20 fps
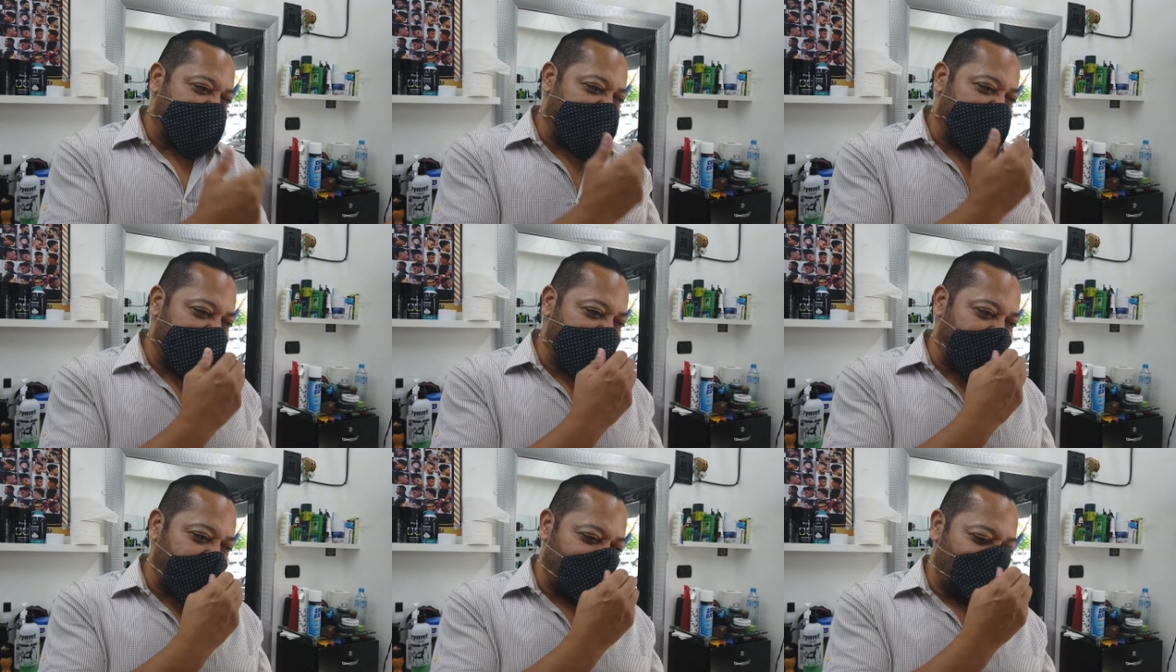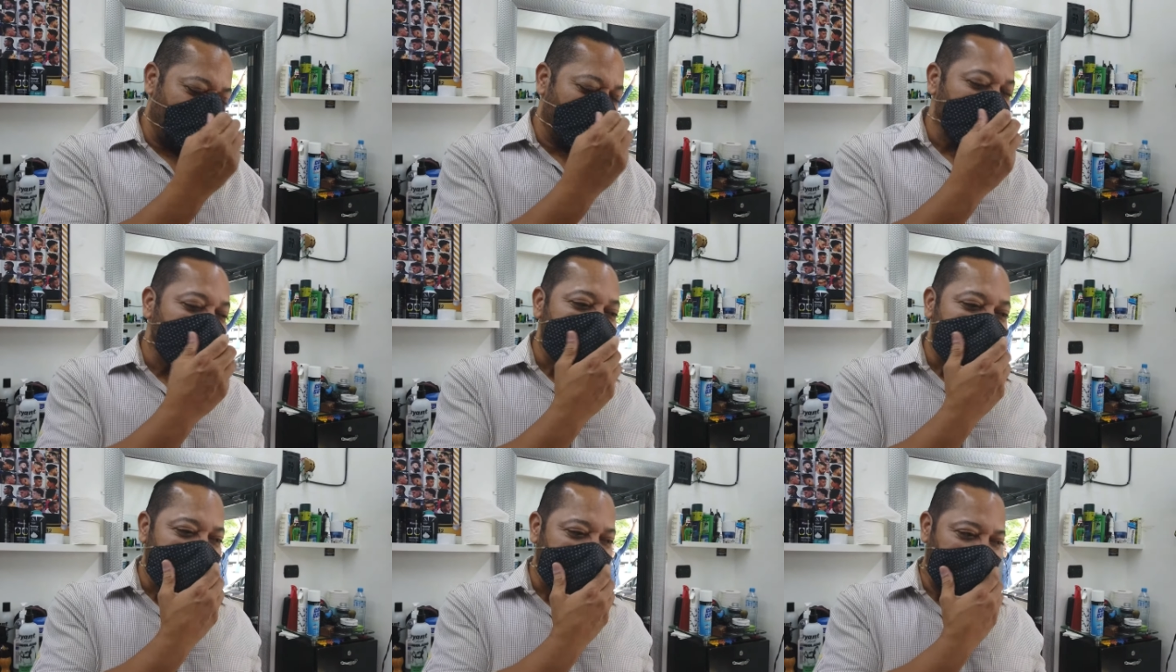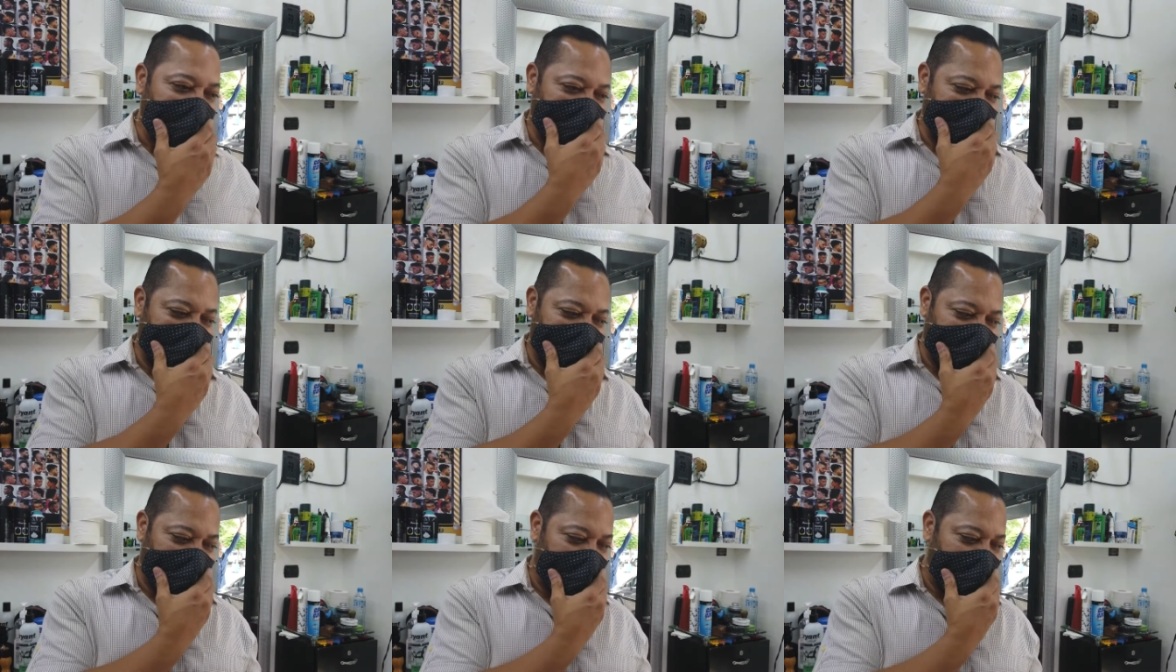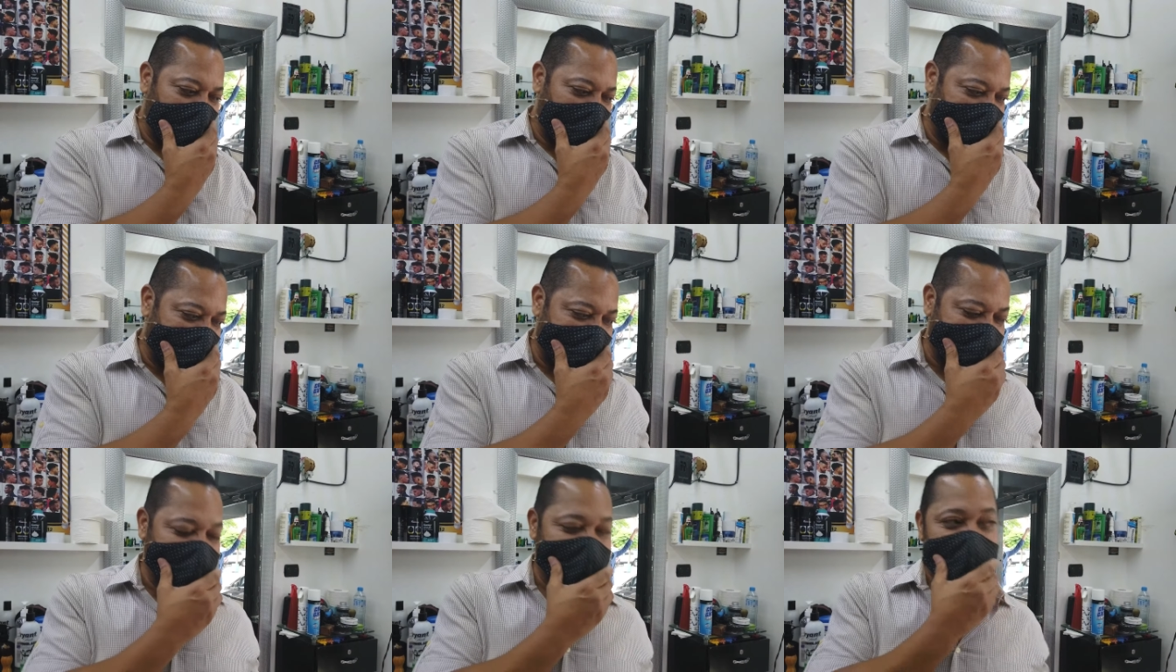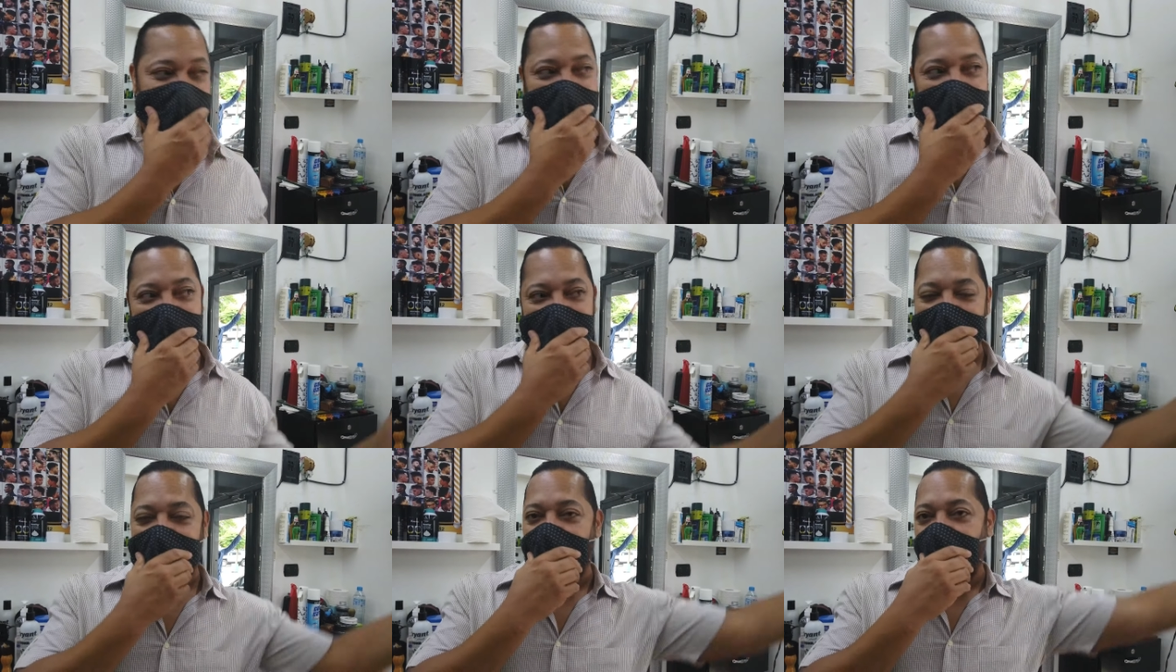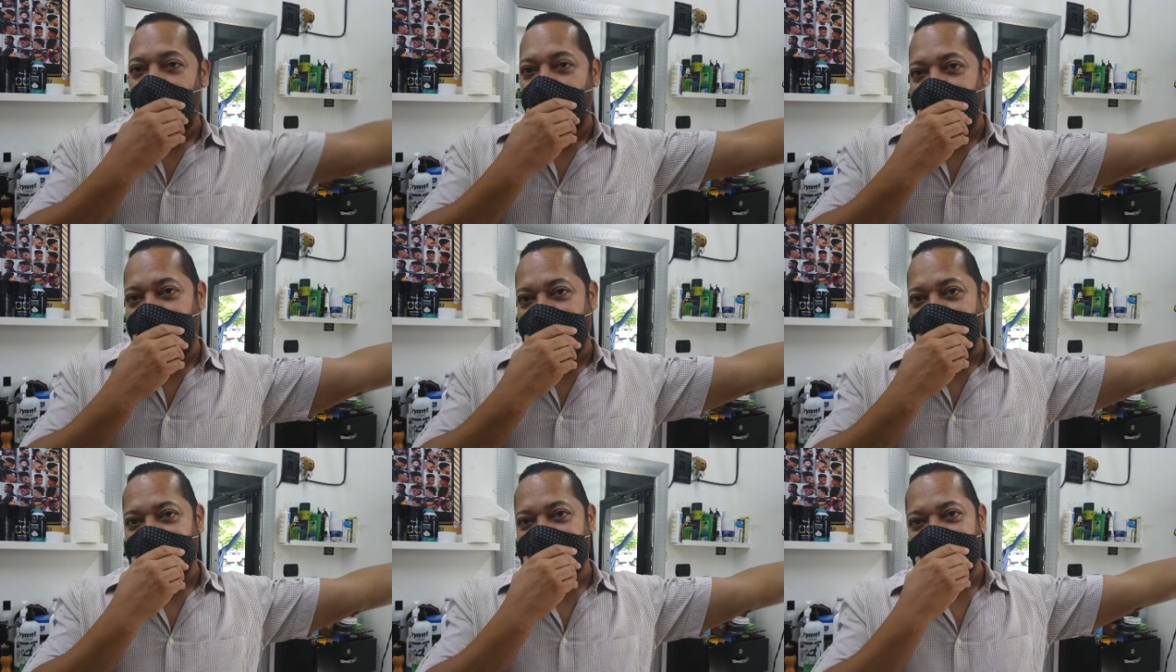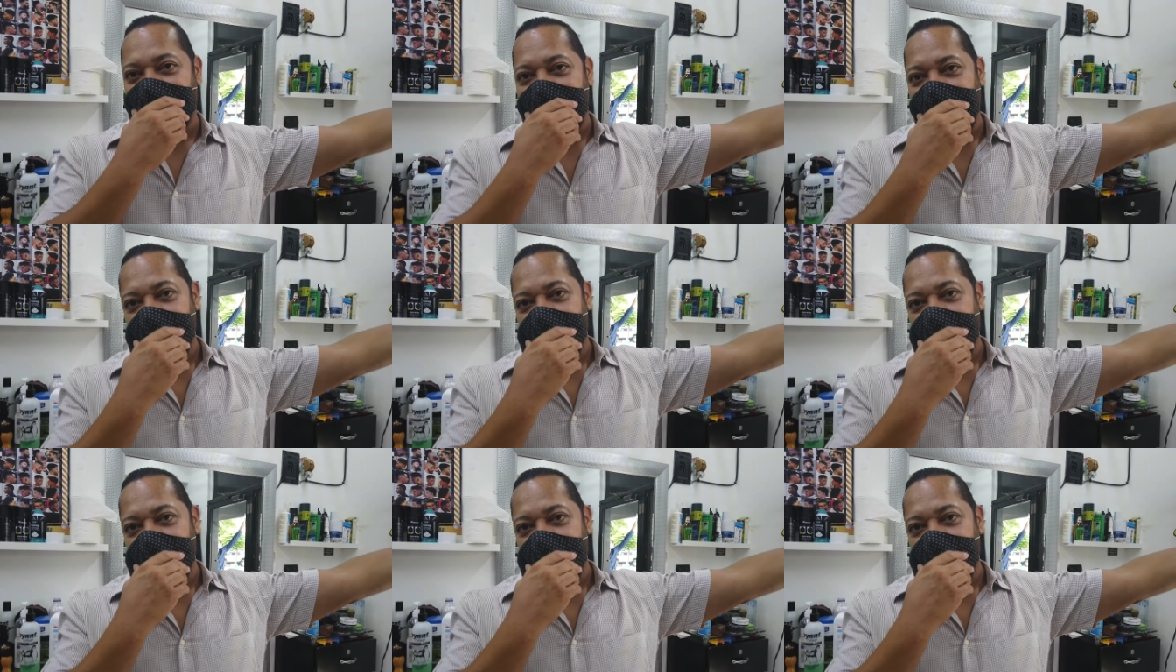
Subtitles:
I'm saying, you won't see a Dominican selling coconut.